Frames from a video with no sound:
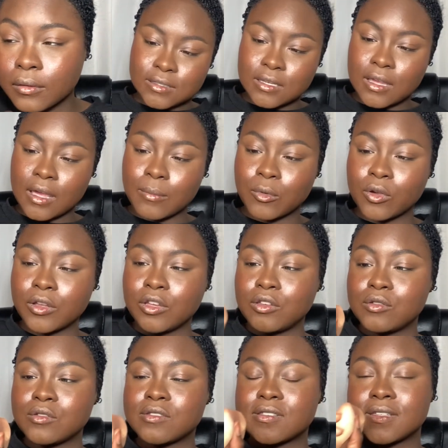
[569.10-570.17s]
I'm going to
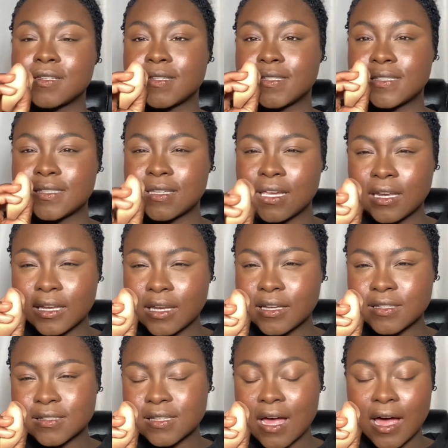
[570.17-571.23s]
use the
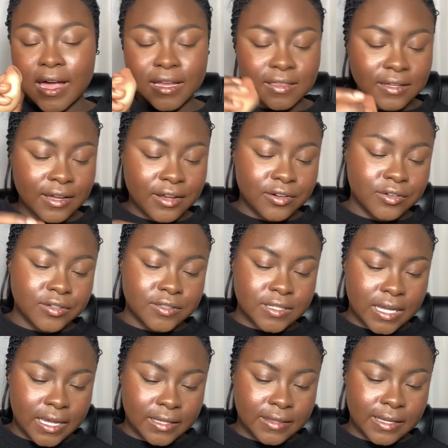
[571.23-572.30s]
skinniest side, the
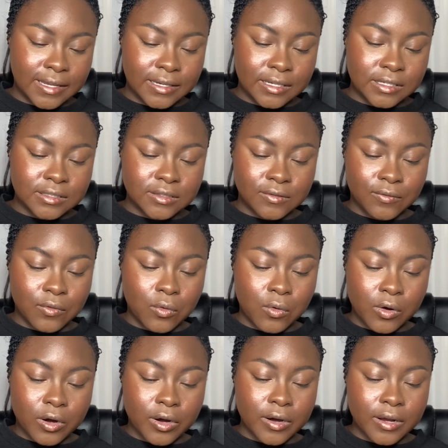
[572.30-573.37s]
underside that is
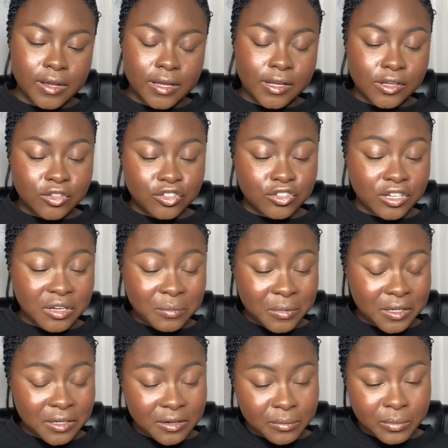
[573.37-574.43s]
for
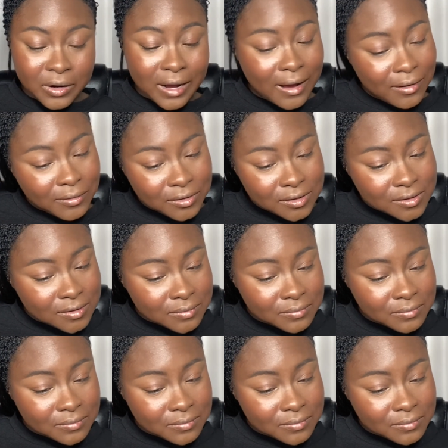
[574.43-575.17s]
shaping your brows.